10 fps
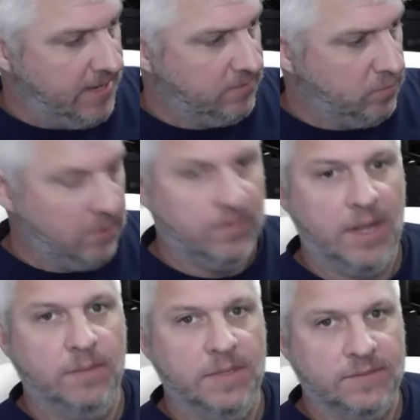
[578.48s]
one
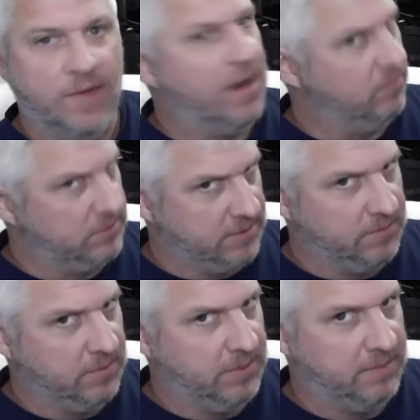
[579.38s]
round misfire, which I'm
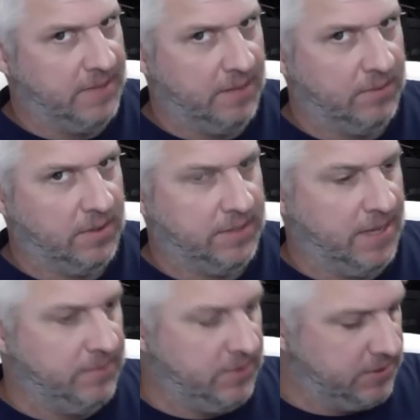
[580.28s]
going to blame that one on the
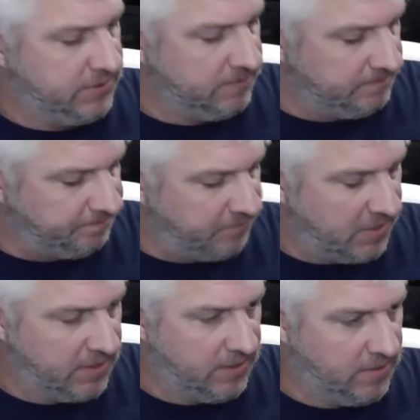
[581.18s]
ammunition.
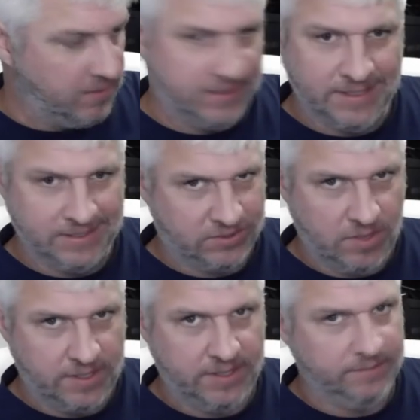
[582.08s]
It
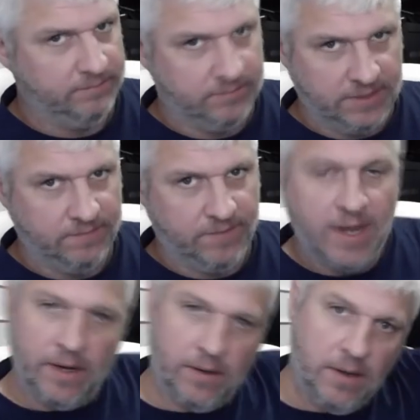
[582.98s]
struck it, didn't
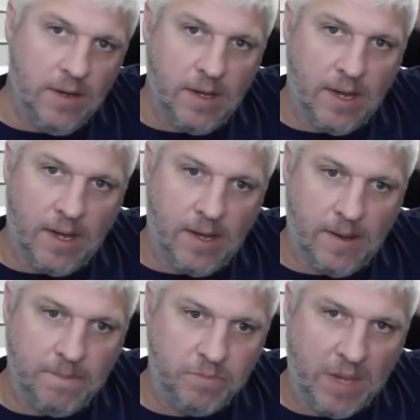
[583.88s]
fire.
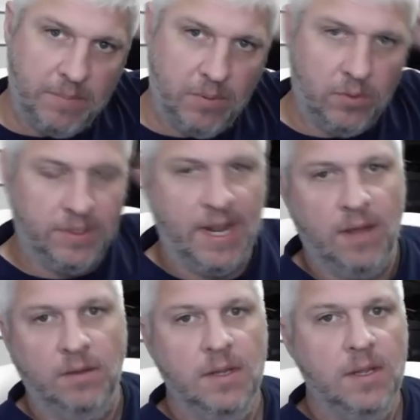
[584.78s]
I pulled it
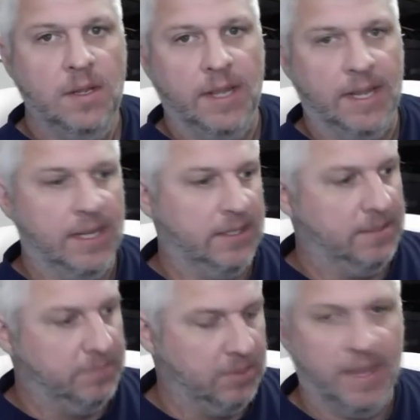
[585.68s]
out and
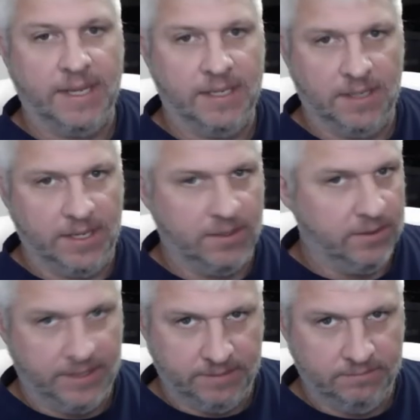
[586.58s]
then put it back in later,
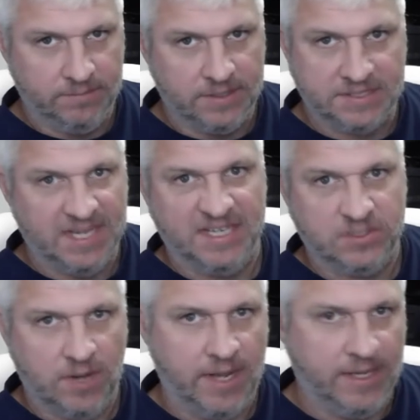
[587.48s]
and the second
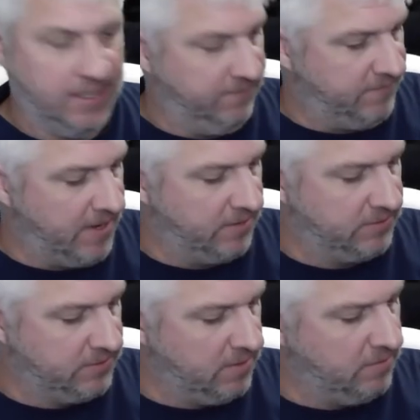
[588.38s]
strike, it fired.
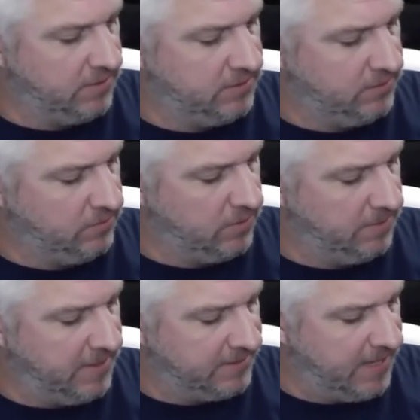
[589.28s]
So I wasn't too worried
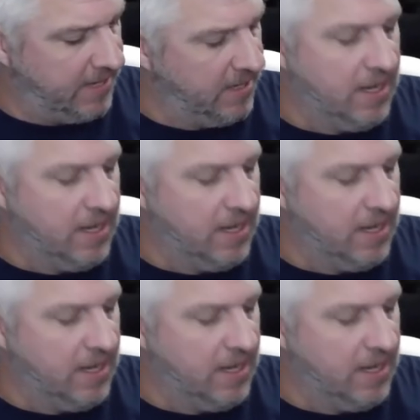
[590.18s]
about that.